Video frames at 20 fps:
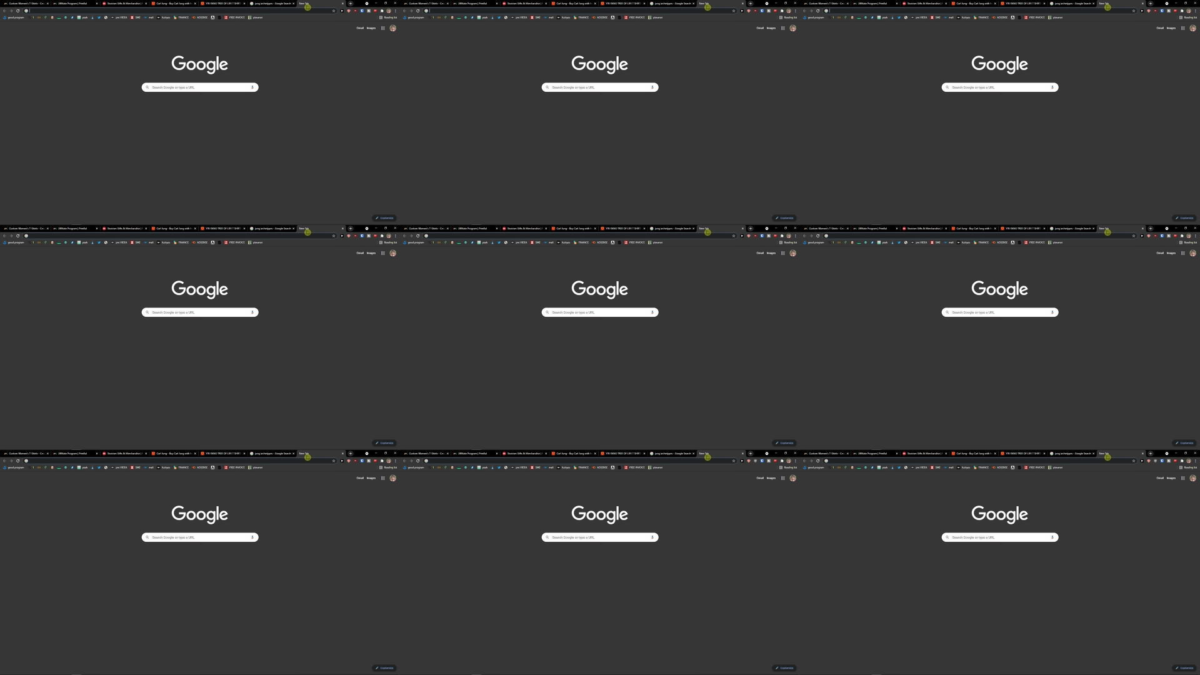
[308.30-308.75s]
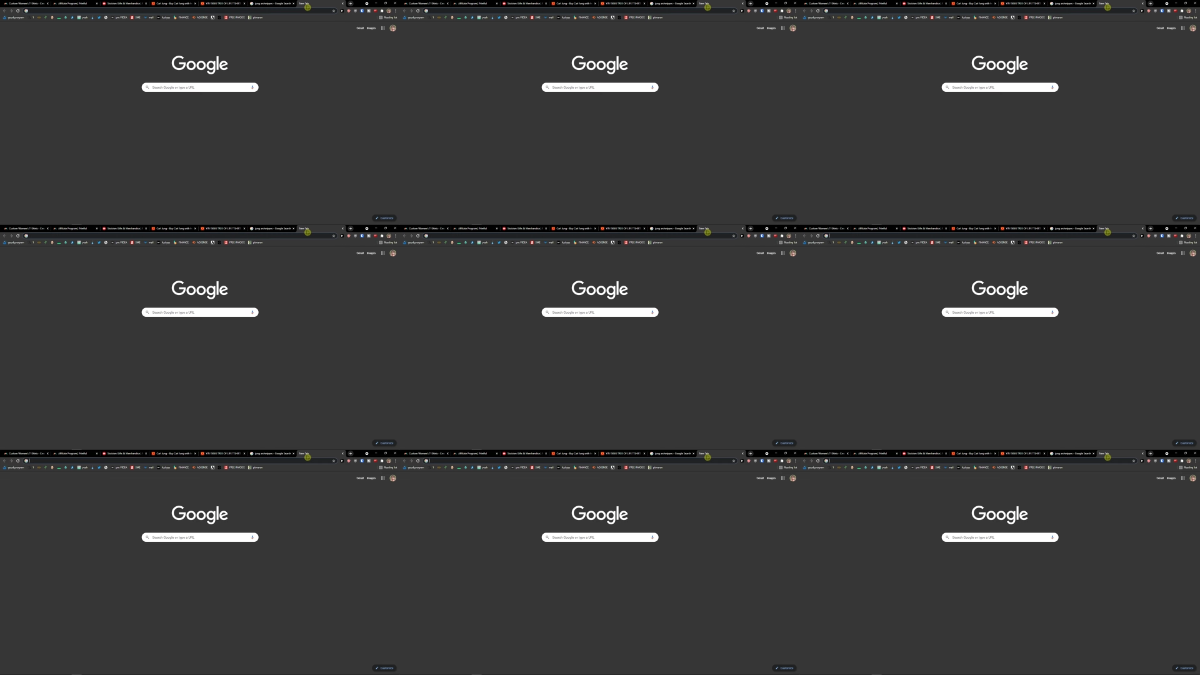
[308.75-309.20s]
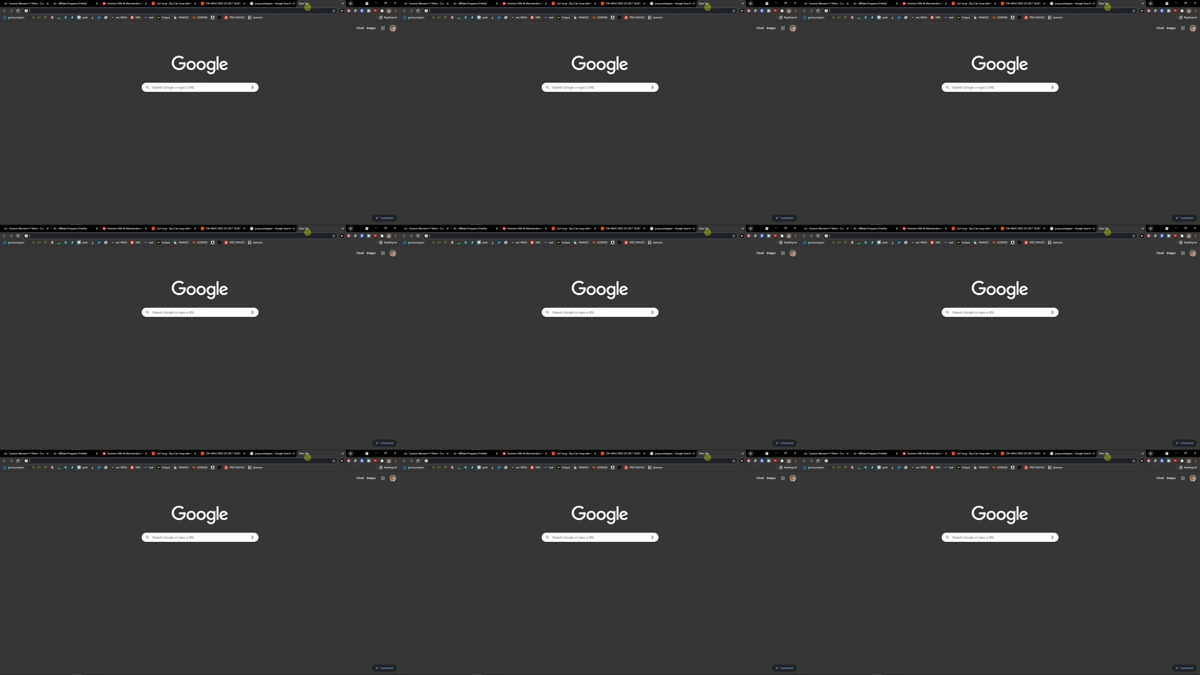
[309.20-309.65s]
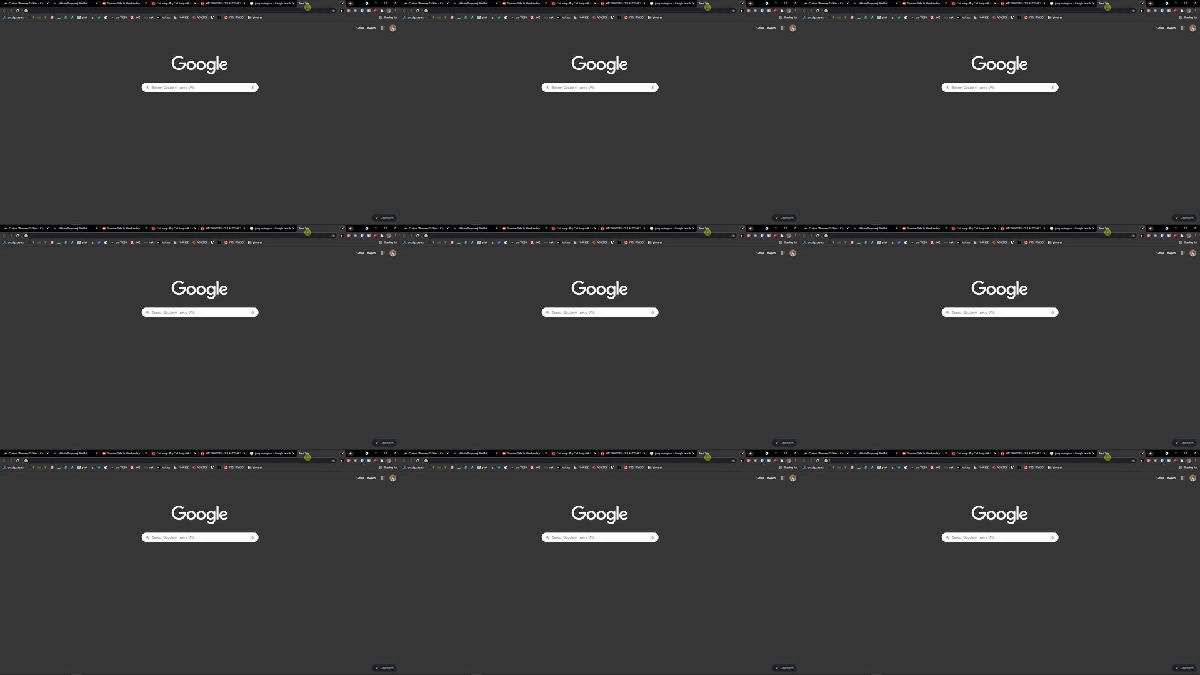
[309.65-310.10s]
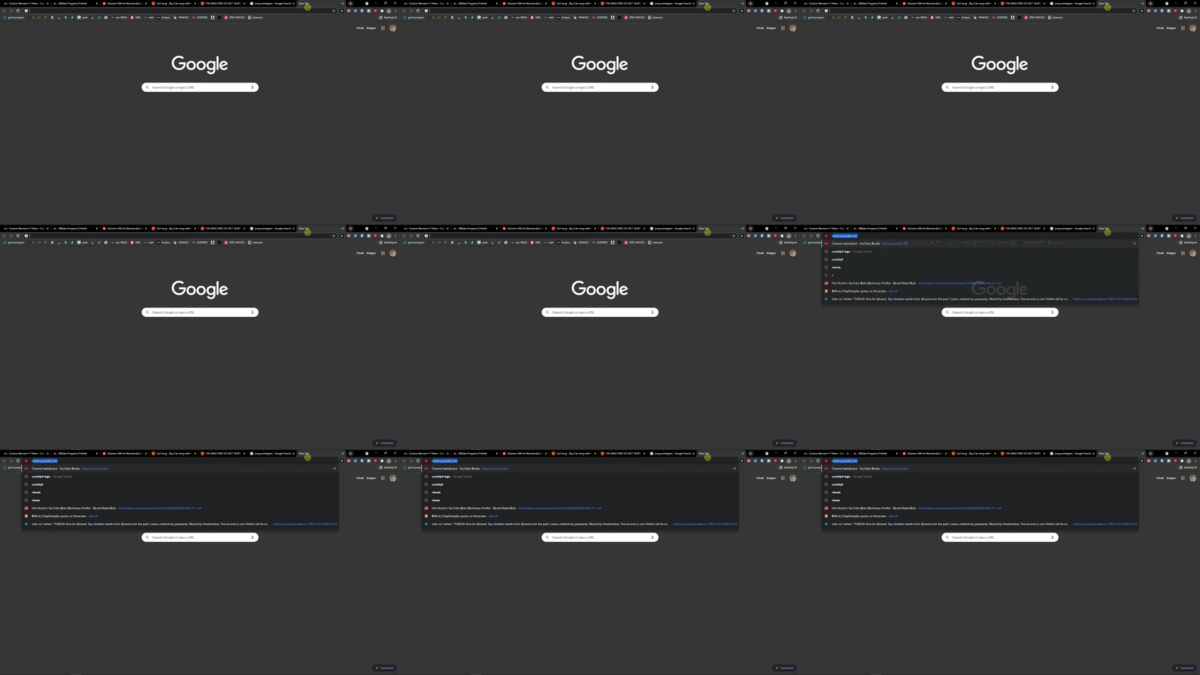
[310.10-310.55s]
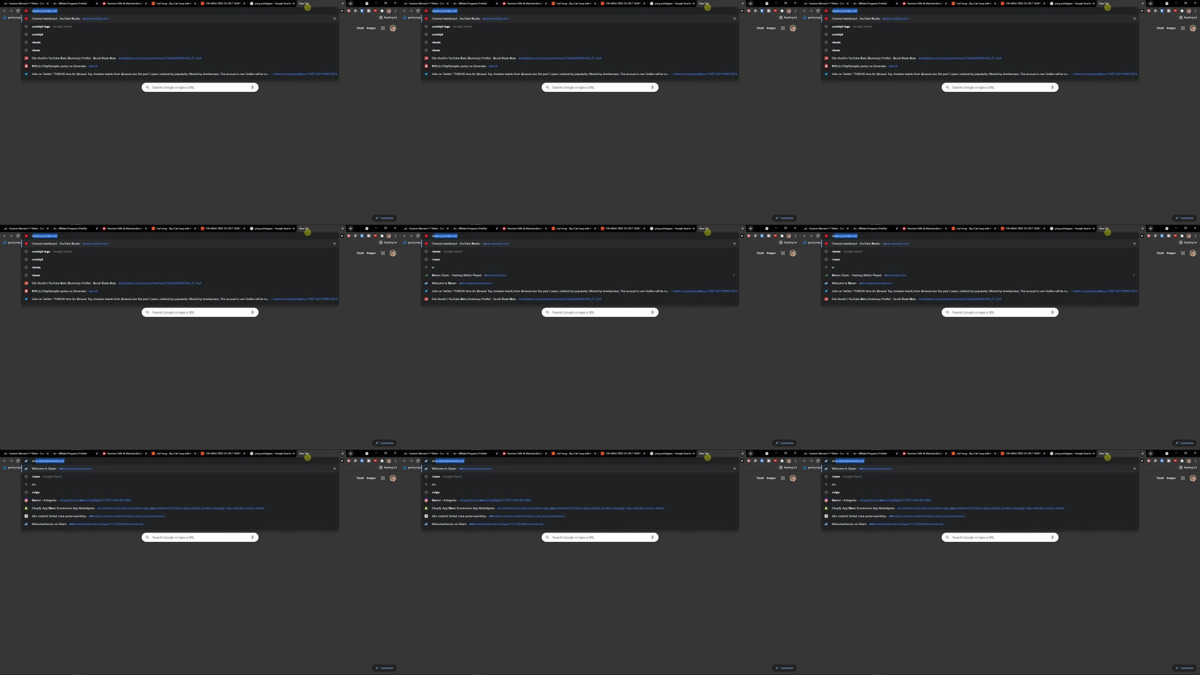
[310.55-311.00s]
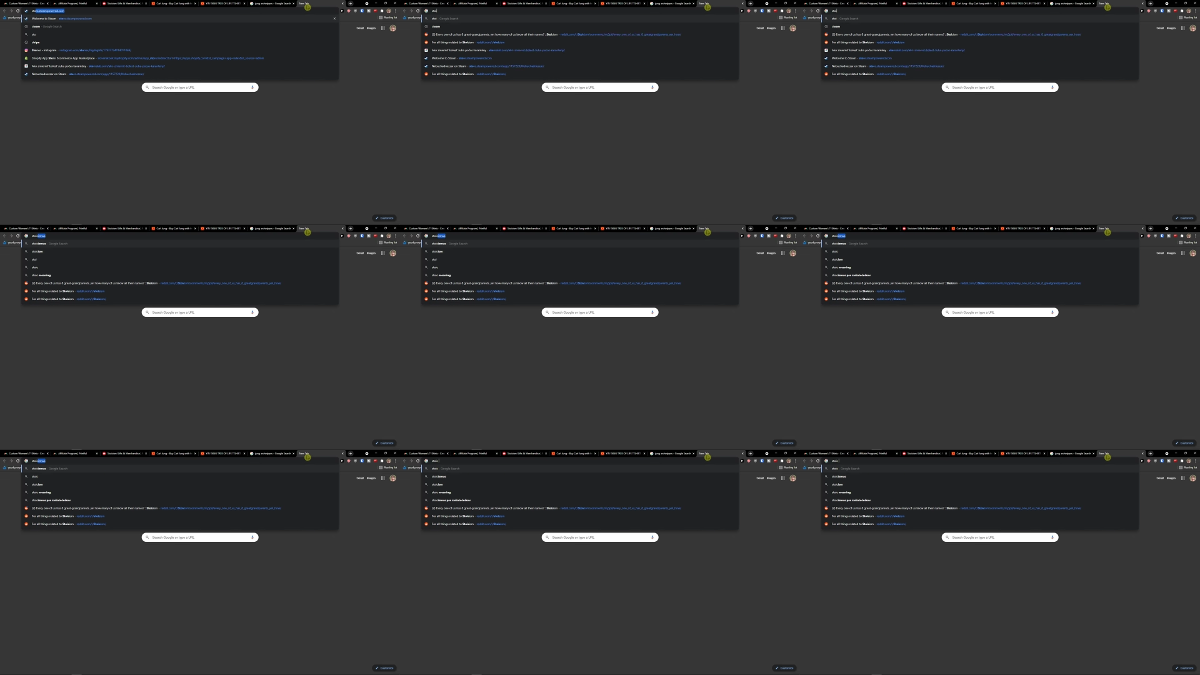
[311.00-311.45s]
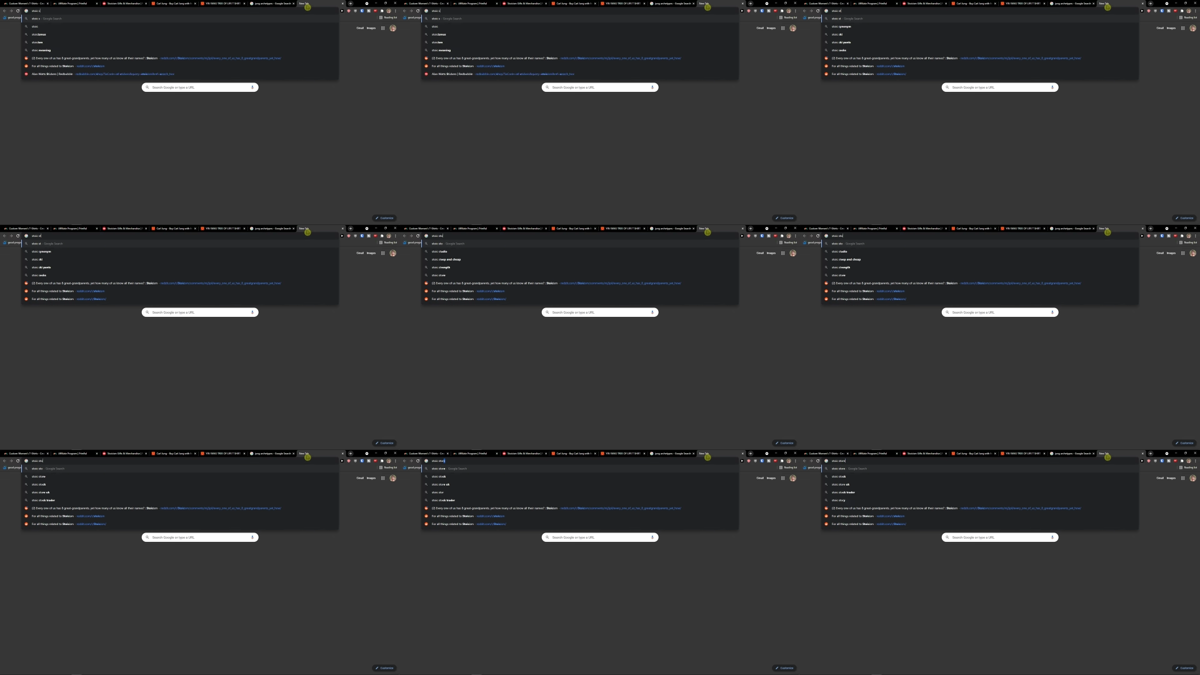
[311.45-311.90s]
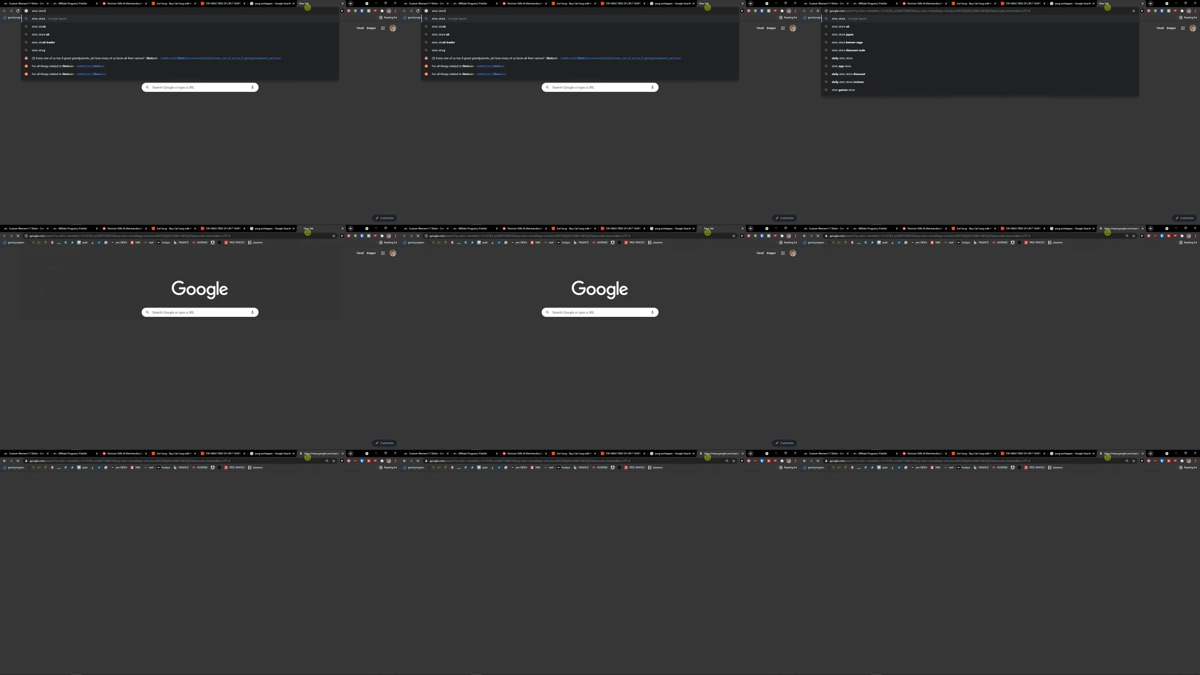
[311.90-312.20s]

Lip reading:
Nobody's mouth can be seen.